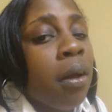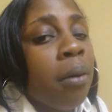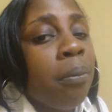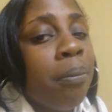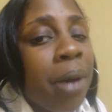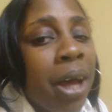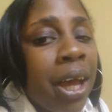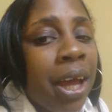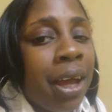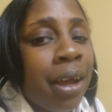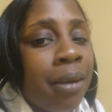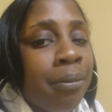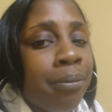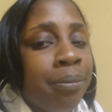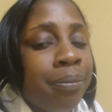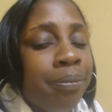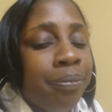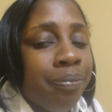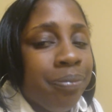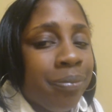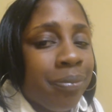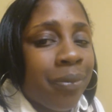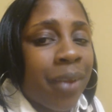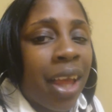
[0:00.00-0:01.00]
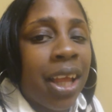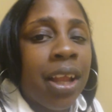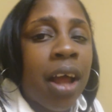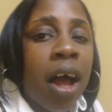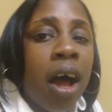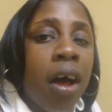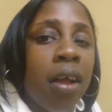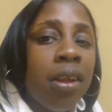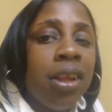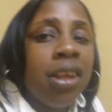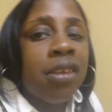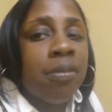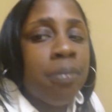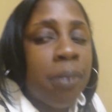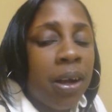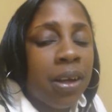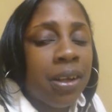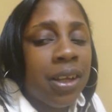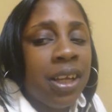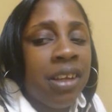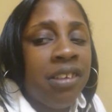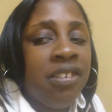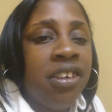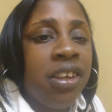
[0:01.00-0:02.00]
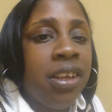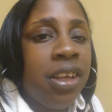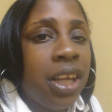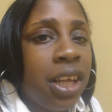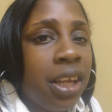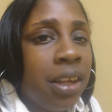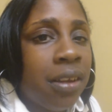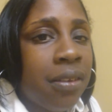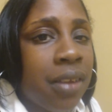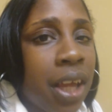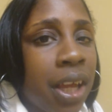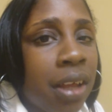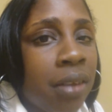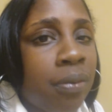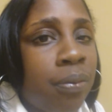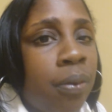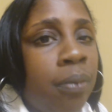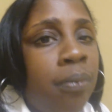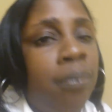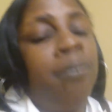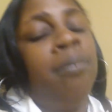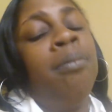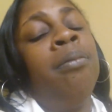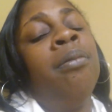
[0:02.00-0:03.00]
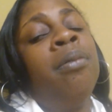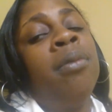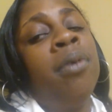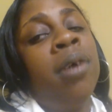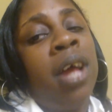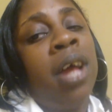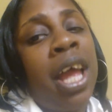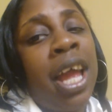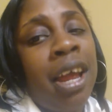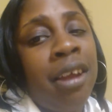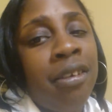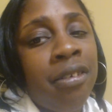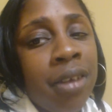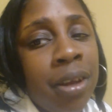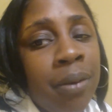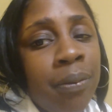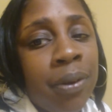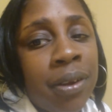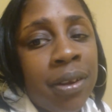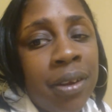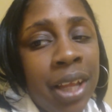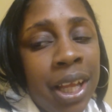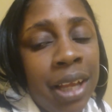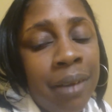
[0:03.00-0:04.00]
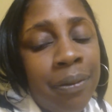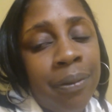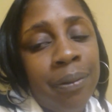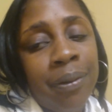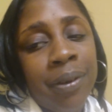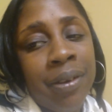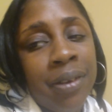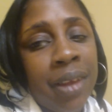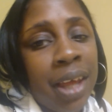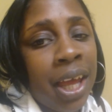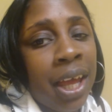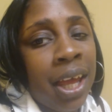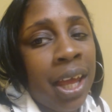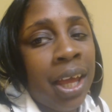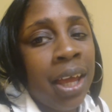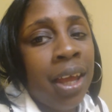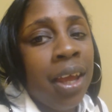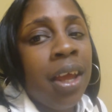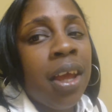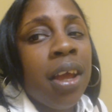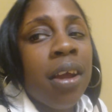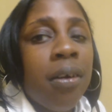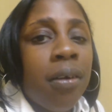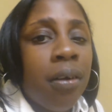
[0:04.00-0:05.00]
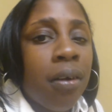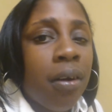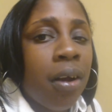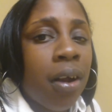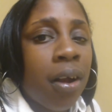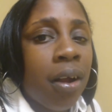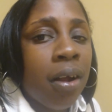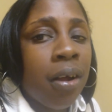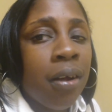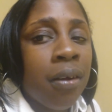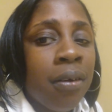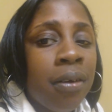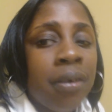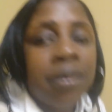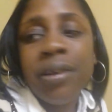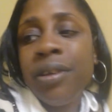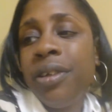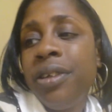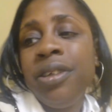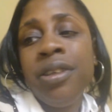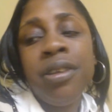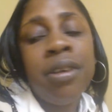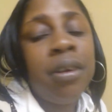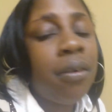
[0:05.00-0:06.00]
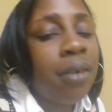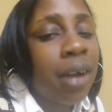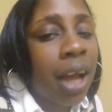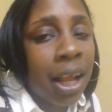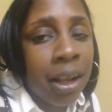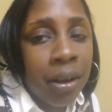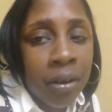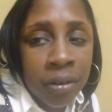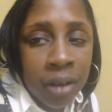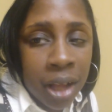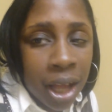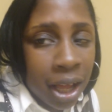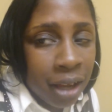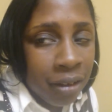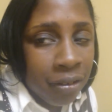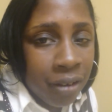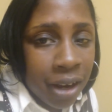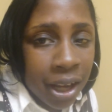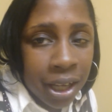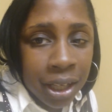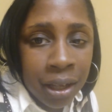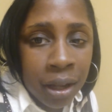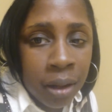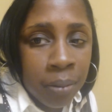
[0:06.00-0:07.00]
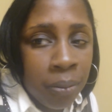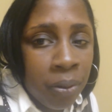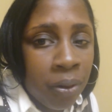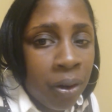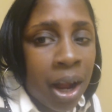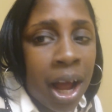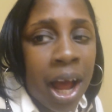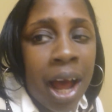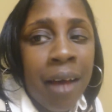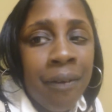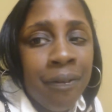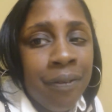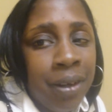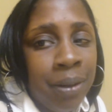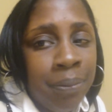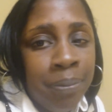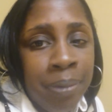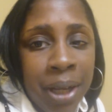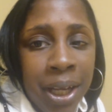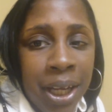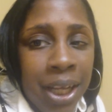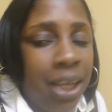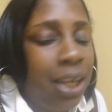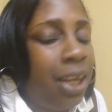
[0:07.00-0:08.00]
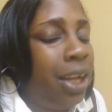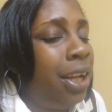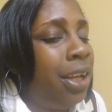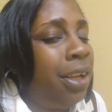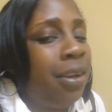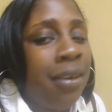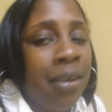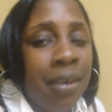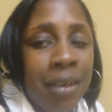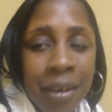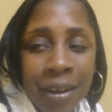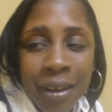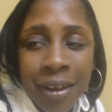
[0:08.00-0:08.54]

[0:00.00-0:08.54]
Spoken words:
but the only smart thing she did say is when Ashley was leaving was that, girl, you don't got no contract no more. I'm VP and